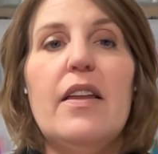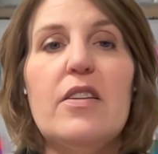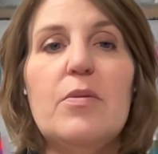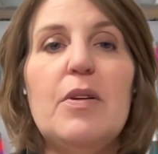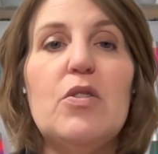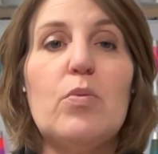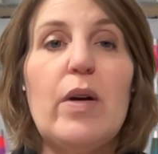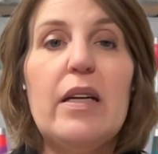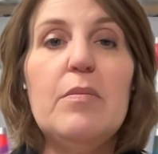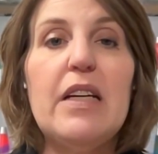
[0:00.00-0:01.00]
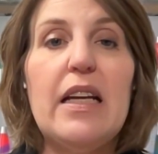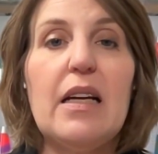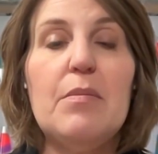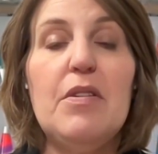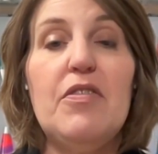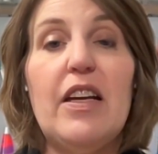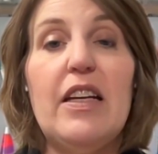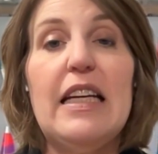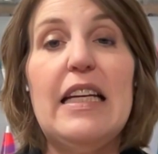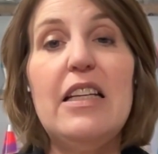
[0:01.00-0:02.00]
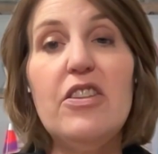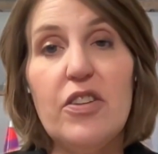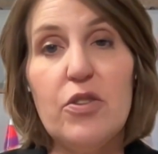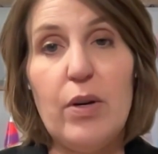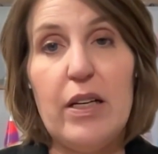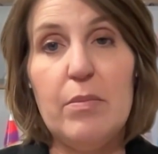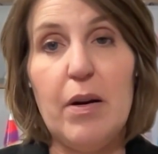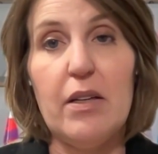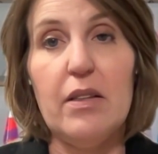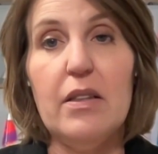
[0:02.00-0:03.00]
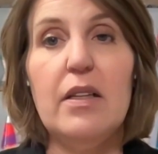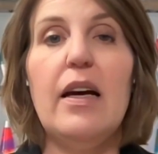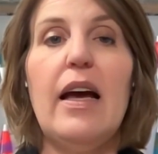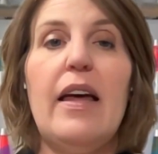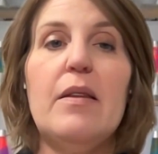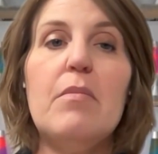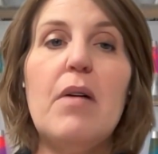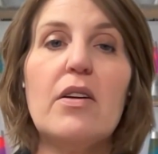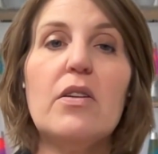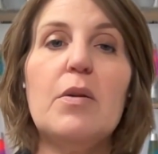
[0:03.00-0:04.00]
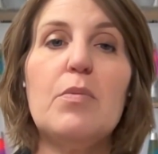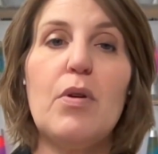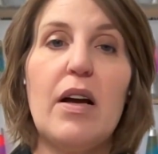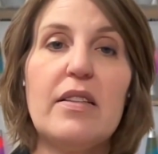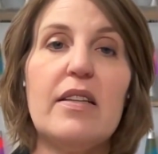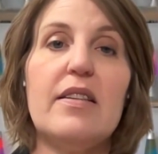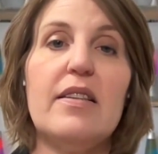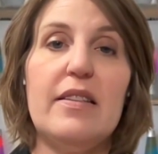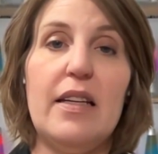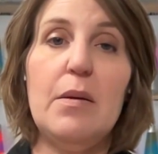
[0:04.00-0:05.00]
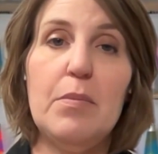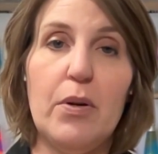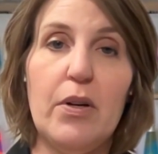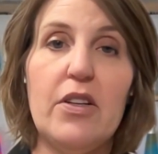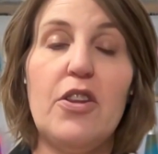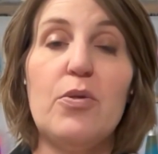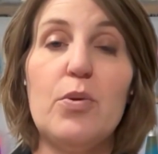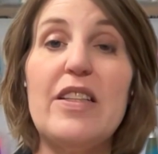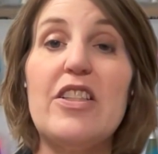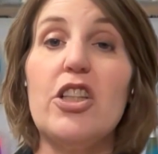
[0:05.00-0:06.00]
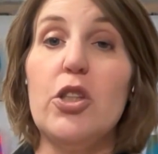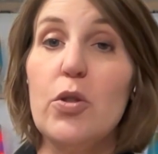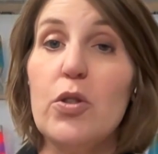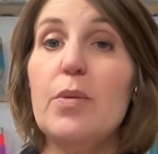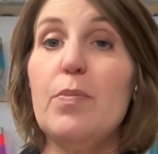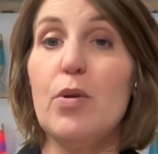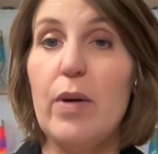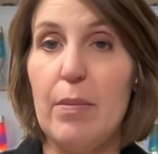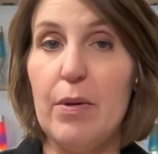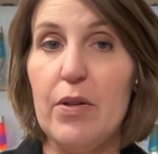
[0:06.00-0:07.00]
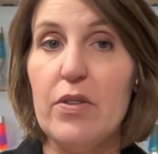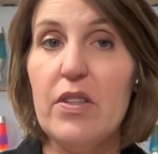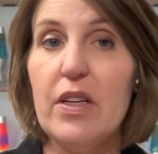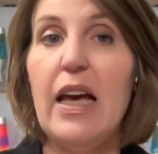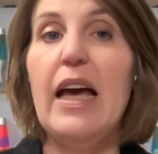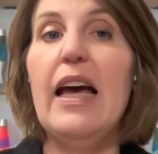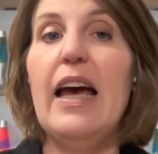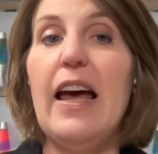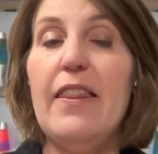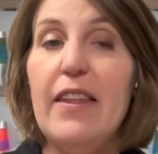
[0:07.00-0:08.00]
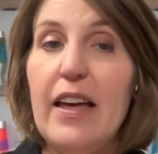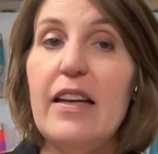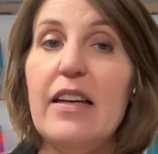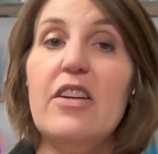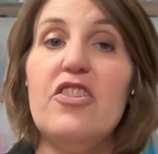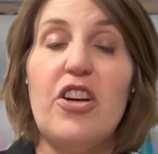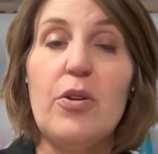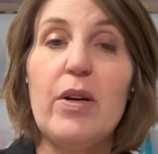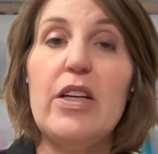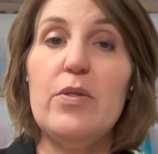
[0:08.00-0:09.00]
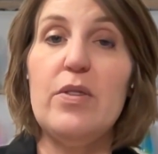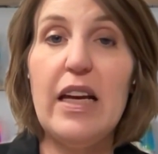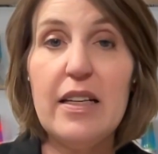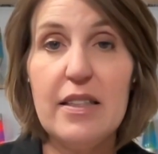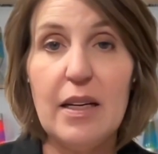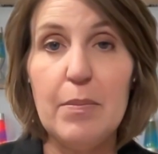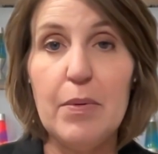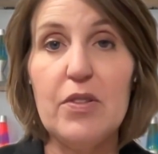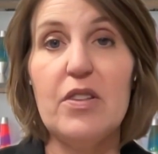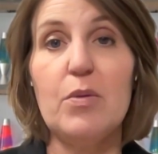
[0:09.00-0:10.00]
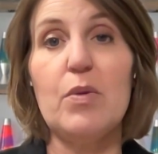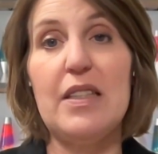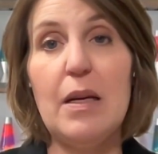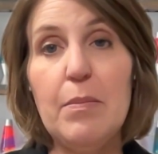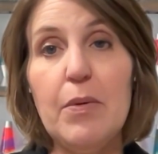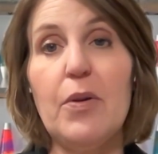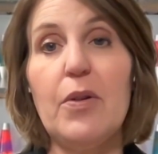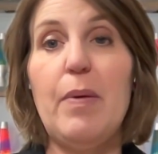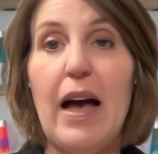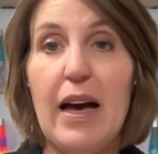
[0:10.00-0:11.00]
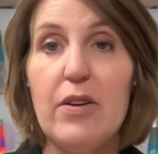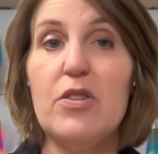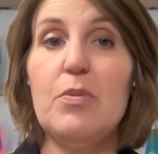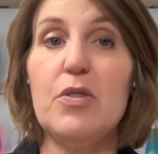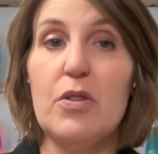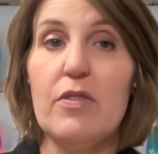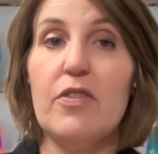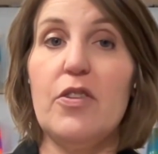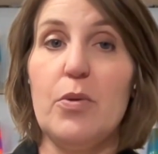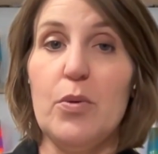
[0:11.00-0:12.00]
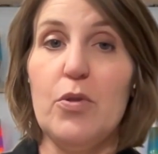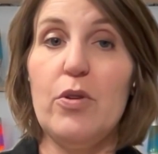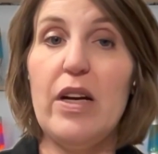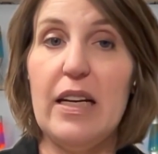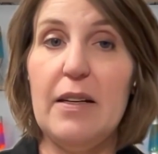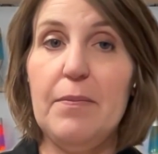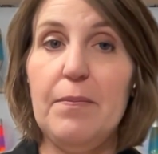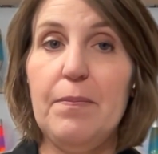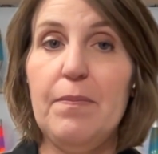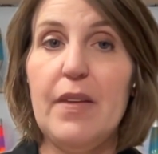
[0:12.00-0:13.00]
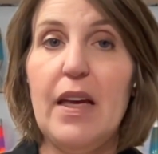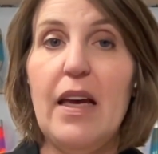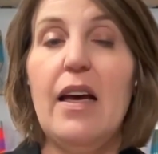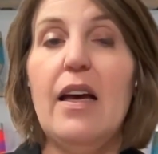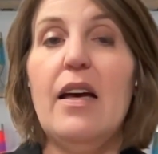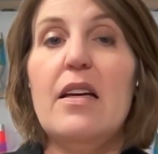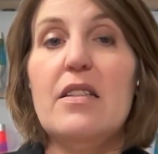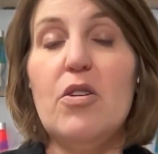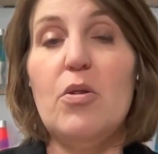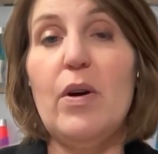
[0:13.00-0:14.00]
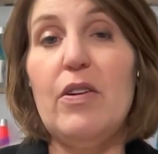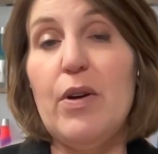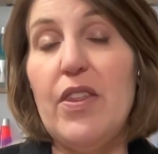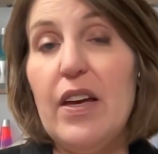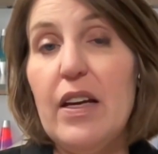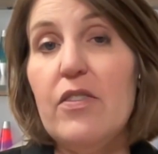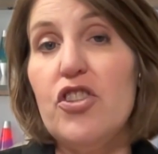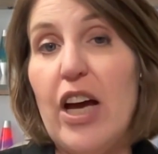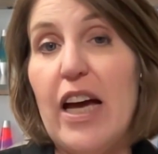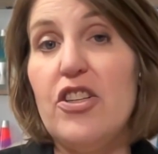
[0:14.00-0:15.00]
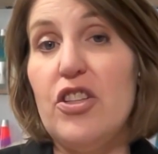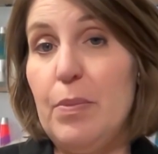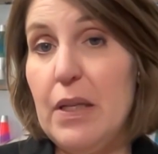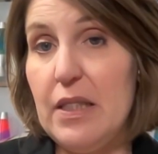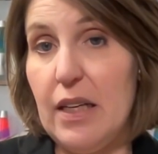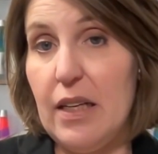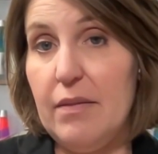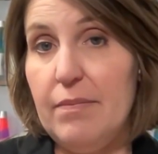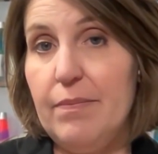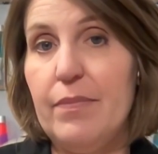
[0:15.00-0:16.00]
This means random data can be fed into the trained model, and the model can process this input through its learned parameters and then generate new data samples that resemble the patterns observed through training. So if we think of ChatGPT,